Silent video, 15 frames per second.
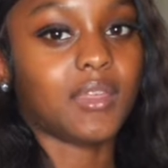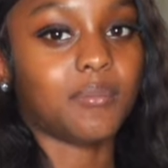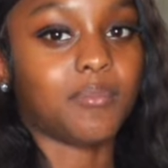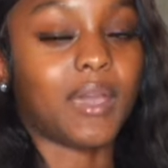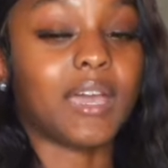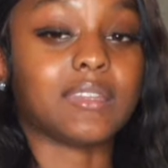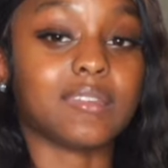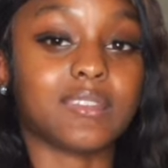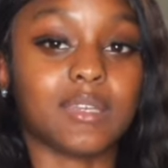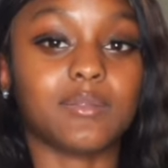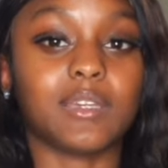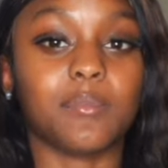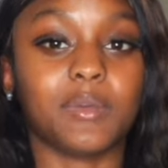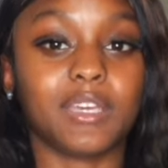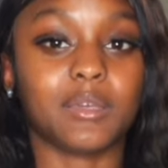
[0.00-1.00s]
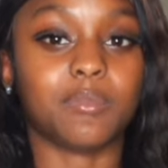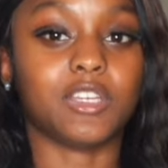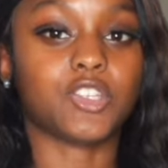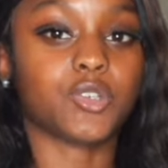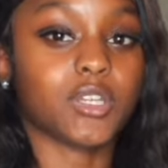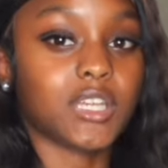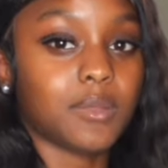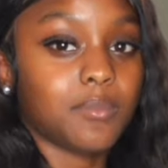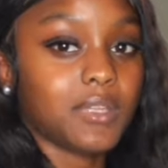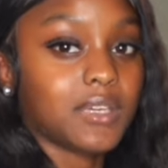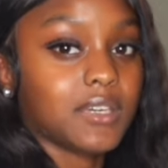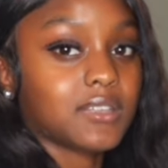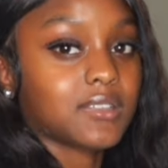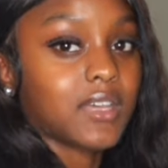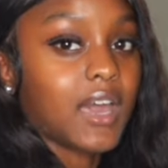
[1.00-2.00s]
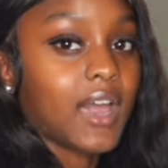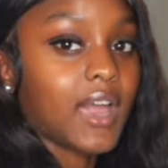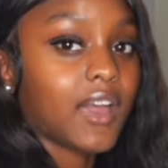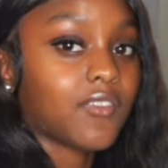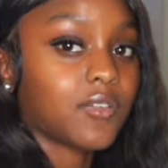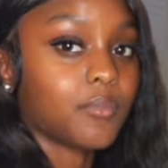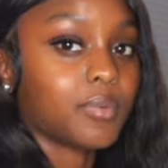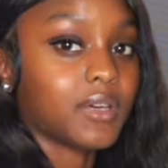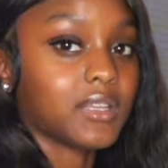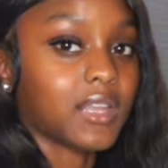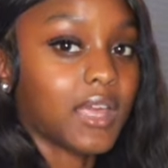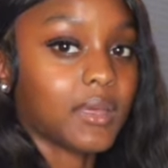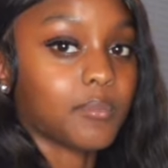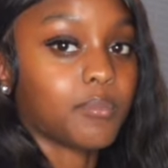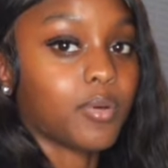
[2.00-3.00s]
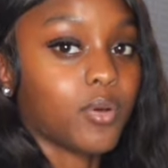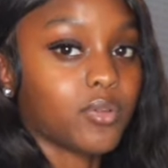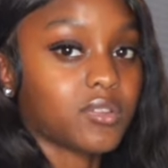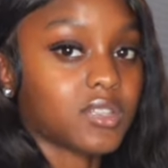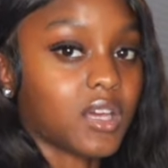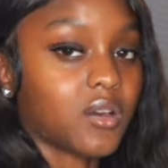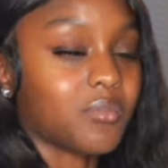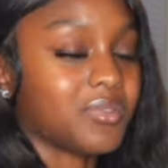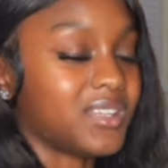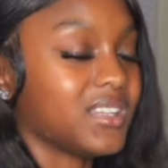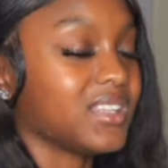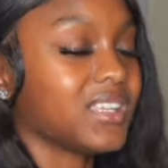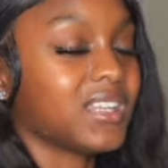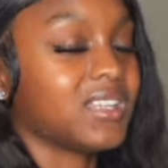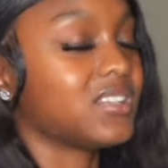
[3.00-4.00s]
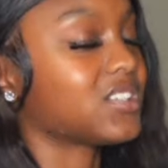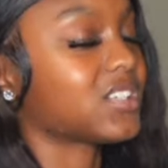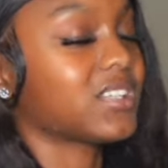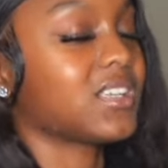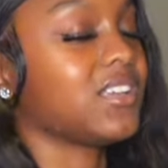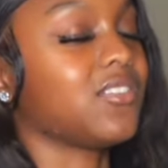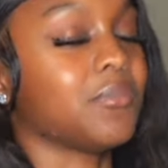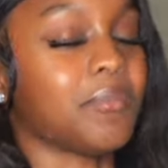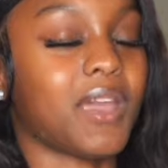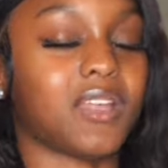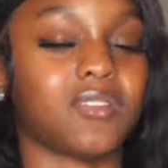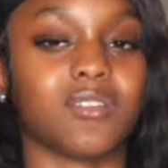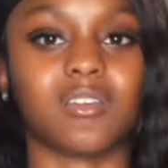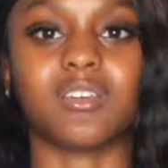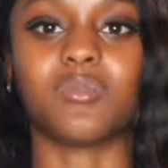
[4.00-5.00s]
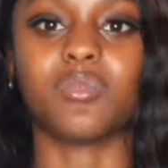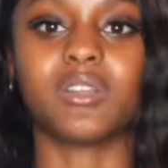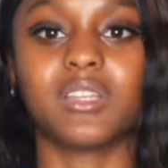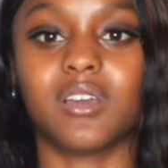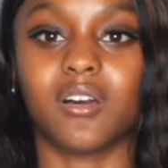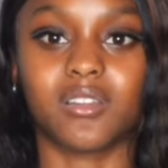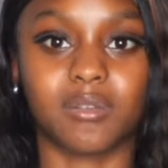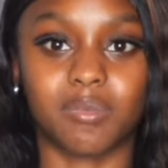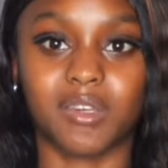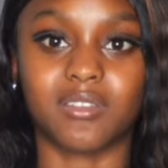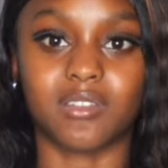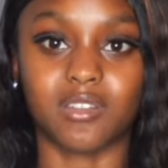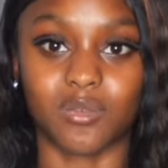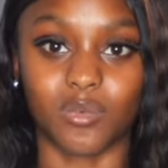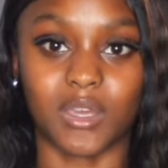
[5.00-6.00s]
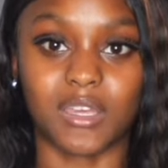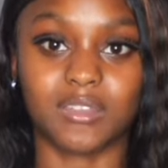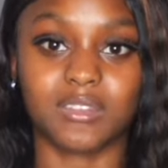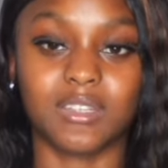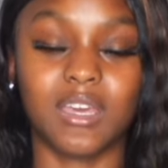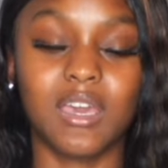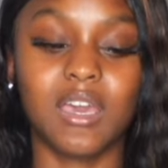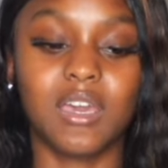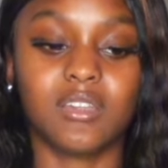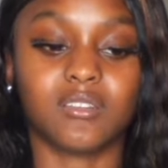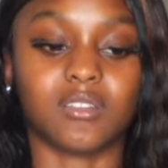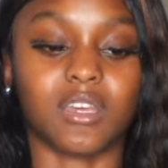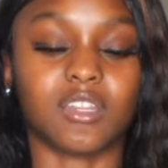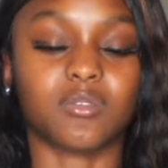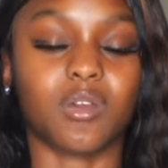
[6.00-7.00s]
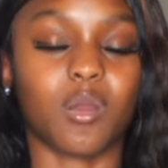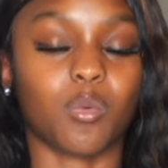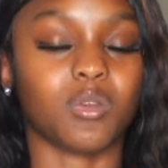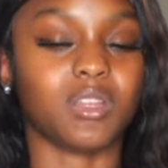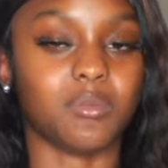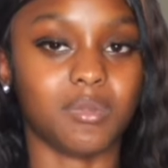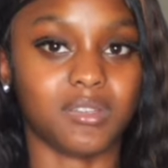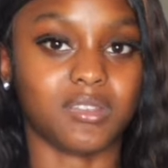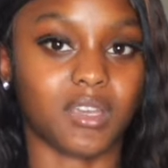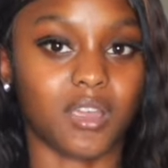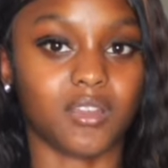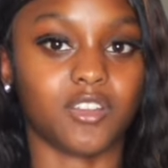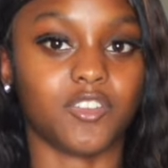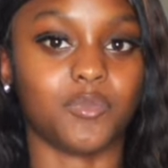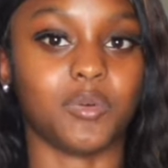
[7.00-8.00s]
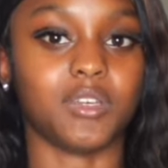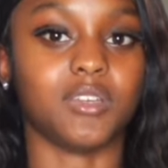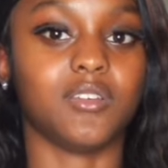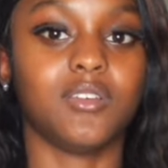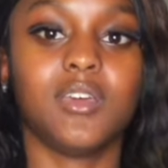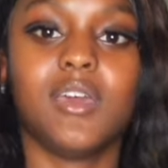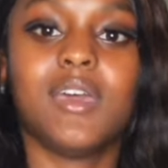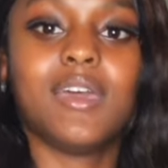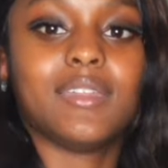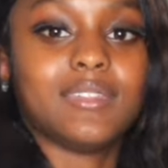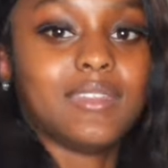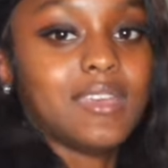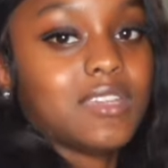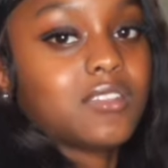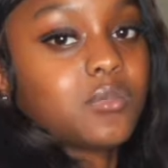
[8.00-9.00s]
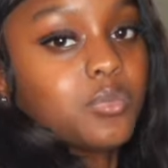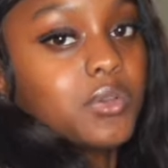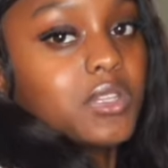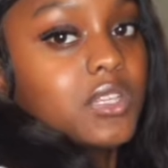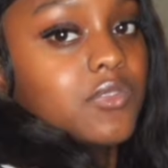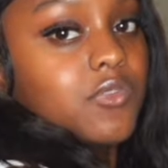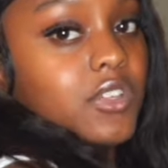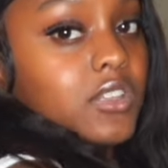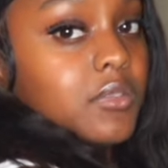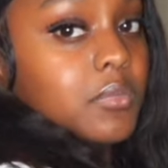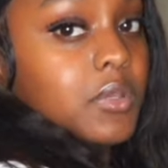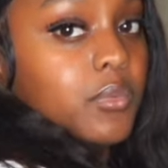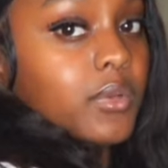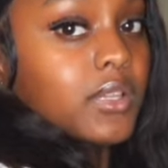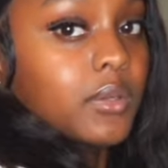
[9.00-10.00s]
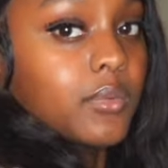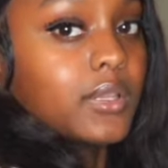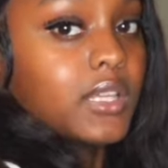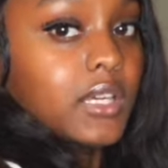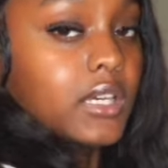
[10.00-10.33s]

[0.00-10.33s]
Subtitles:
but at the same time it could be tricky because I have a butt like pokes out, but then it shouldn't even matter. It really all depends on the waist, so that's why I really be scared of. But this really fits me really, really